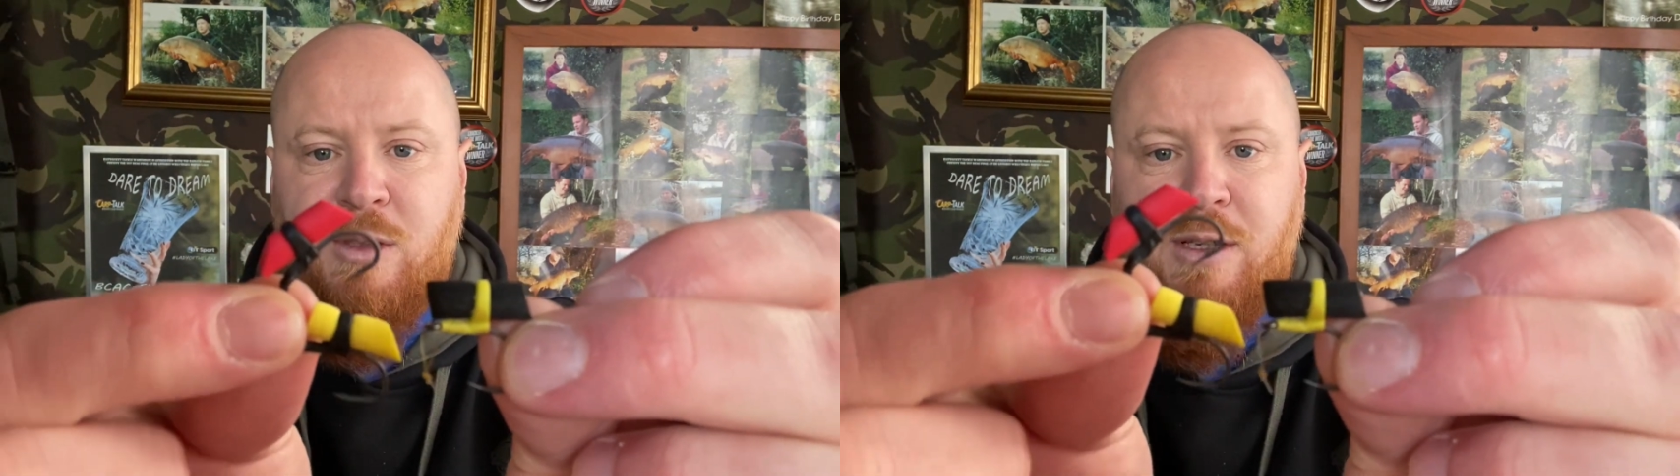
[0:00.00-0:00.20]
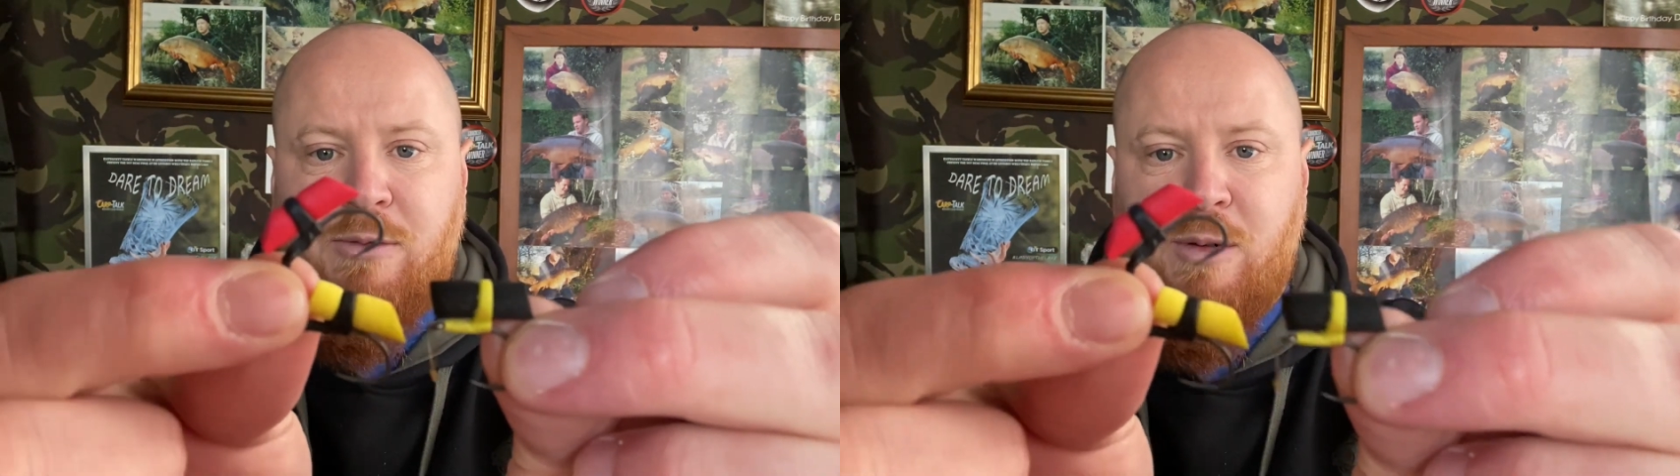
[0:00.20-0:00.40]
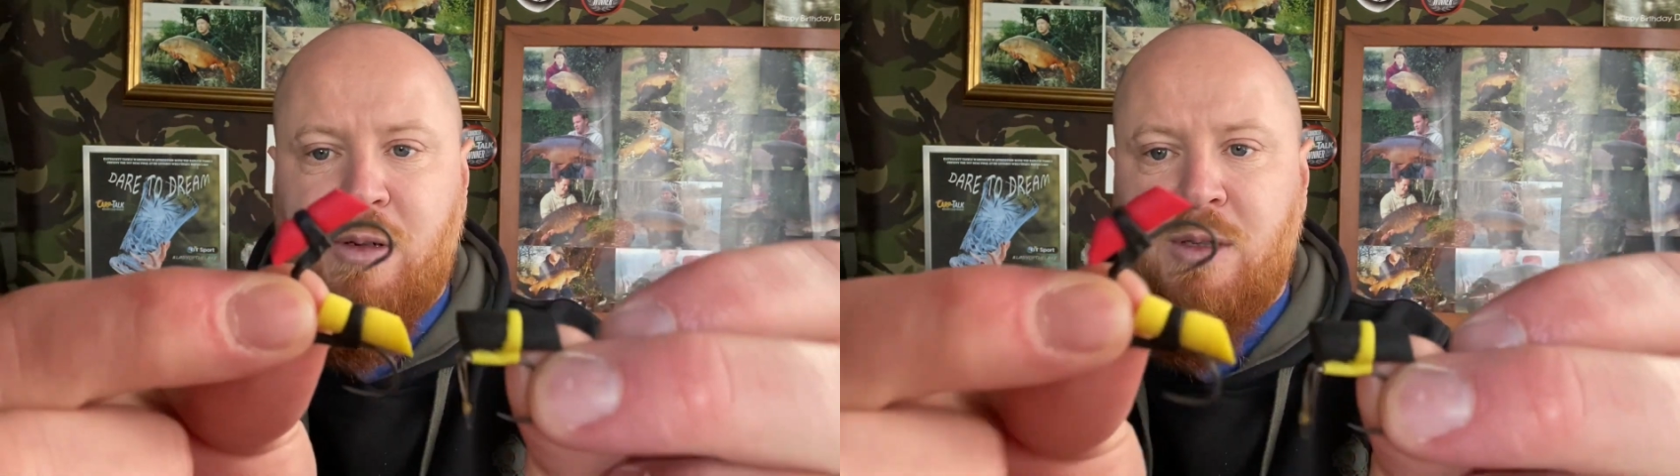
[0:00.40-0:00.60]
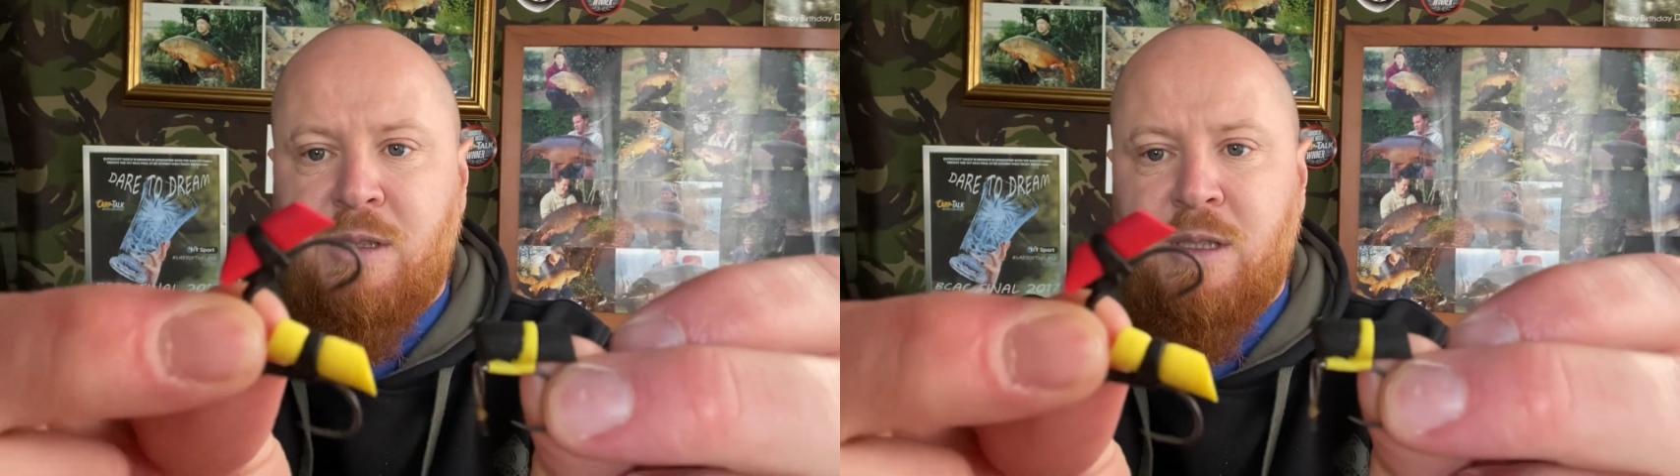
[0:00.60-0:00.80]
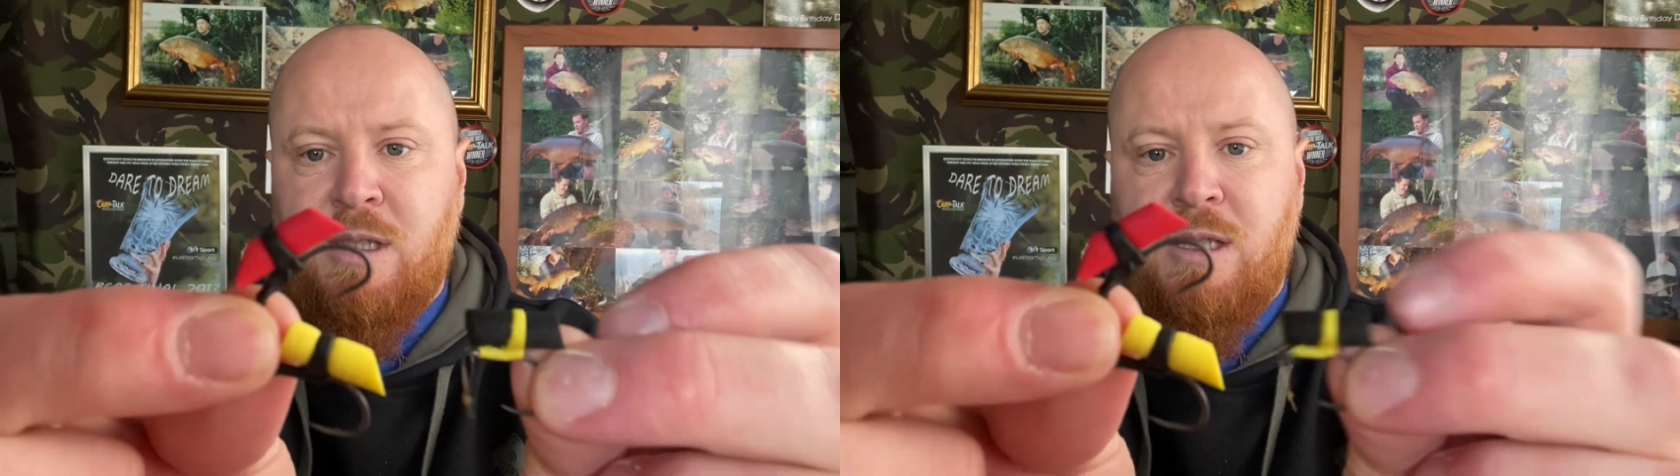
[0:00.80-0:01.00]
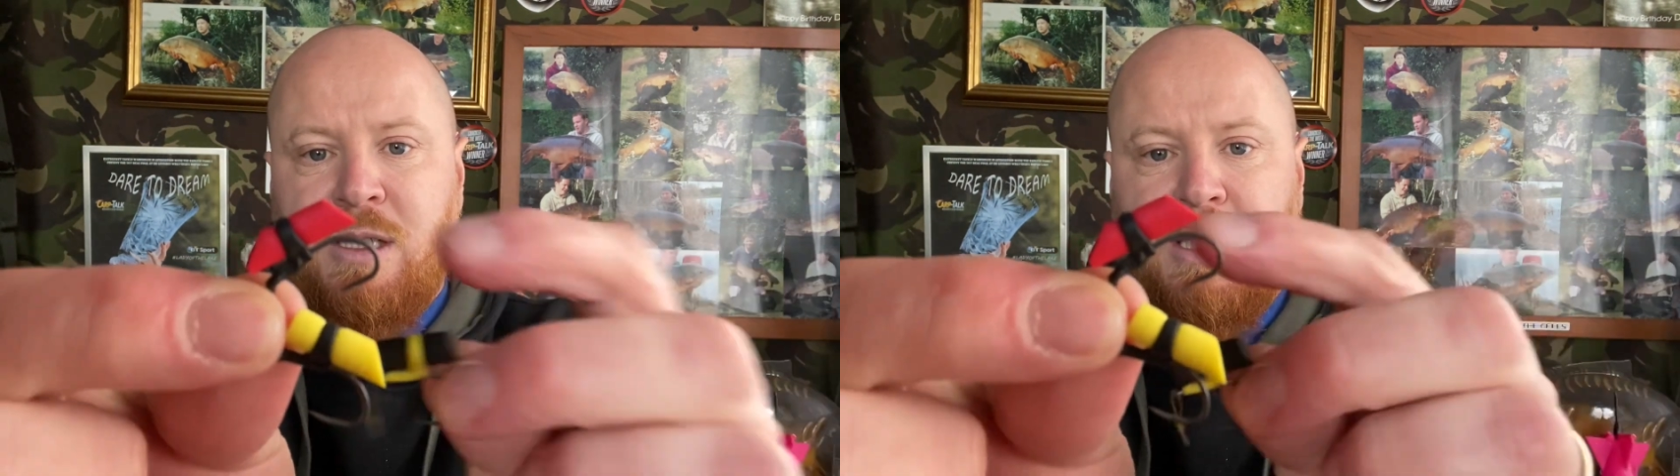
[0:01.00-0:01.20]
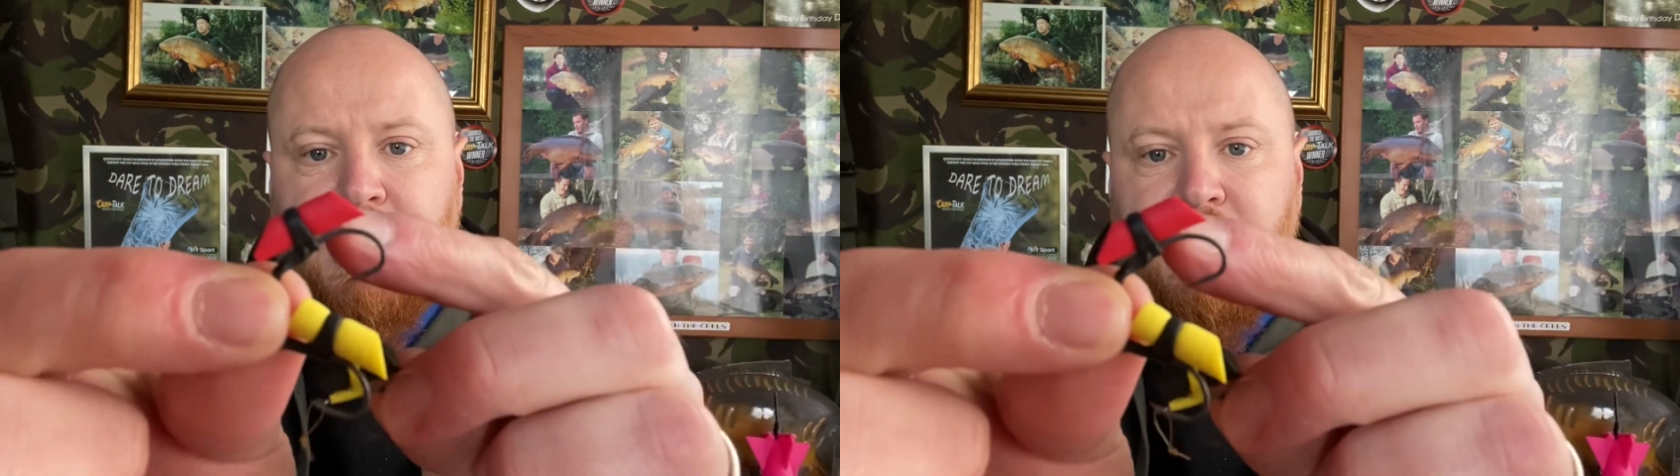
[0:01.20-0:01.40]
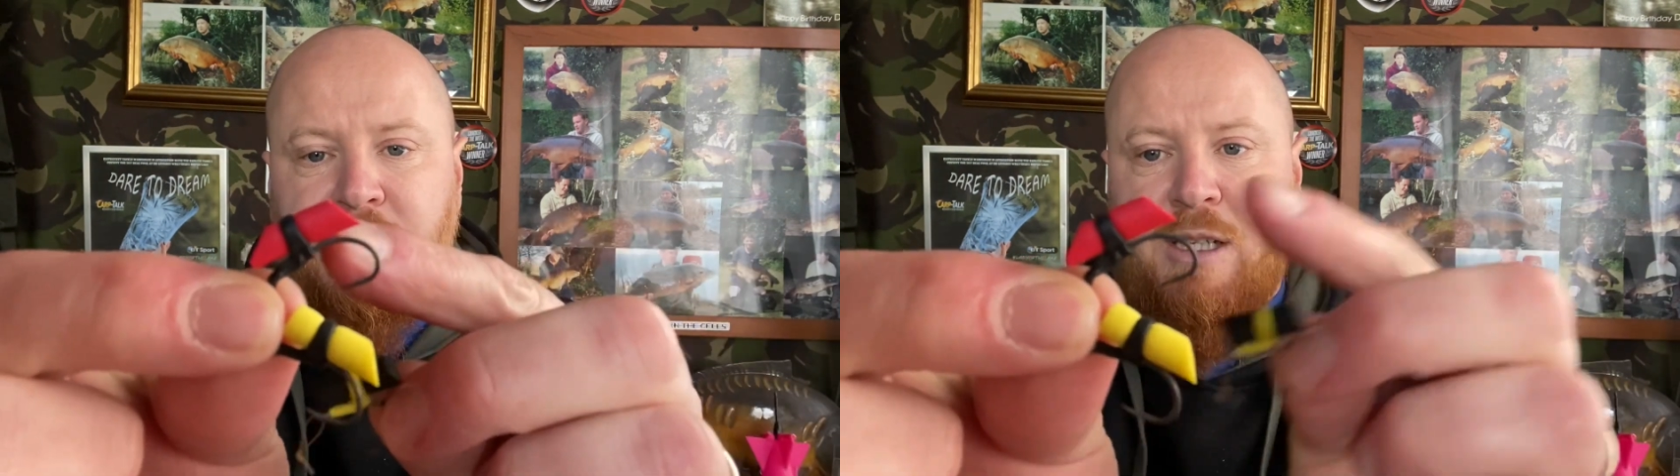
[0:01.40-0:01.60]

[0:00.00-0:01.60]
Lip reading: different zig